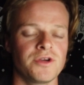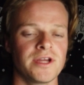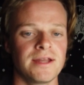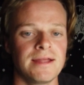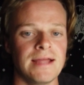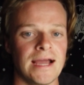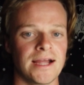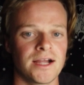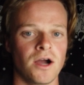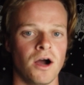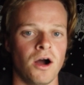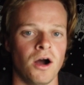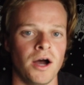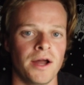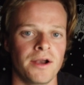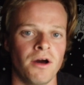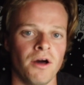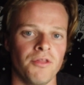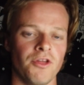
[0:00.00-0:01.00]
you could get
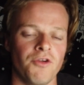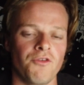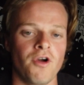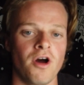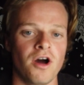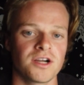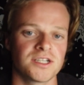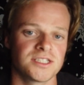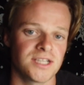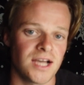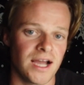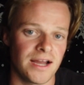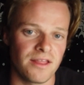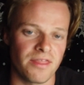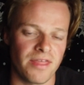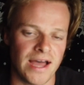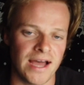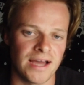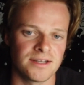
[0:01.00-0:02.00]
caught on the wrong
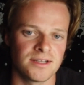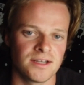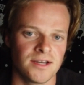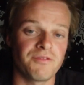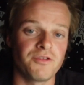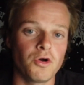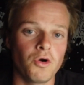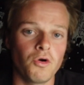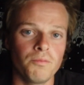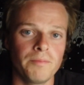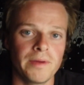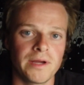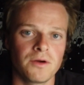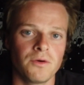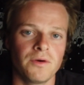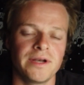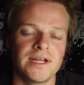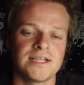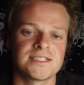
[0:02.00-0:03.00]
side of that. But if you hold
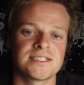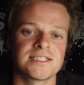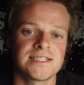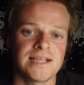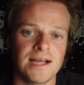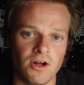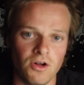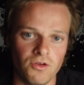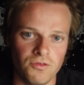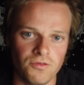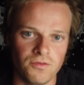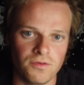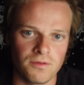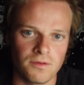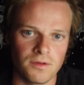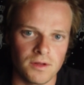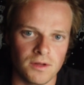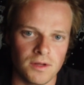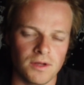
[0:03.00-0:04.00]
Bitcoin
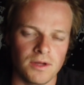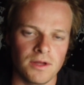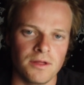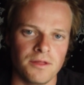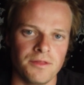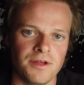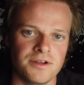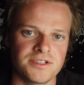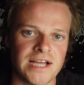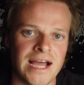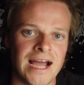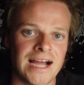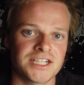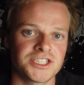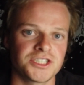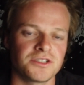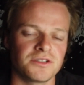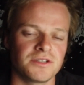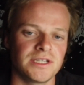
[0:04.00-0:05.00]
itself, there's
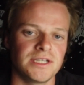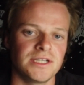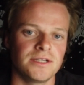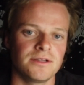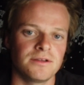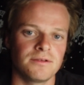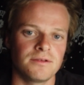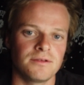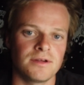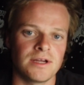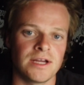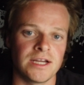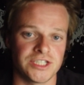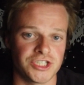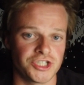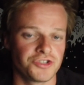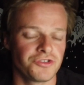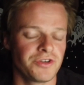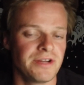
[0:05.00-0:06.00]
actually
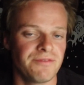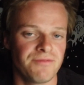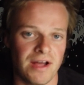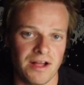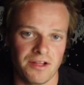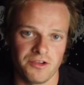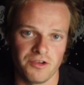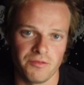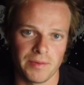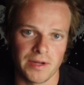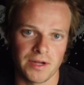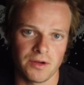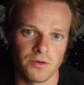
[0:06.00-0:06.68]
a street value of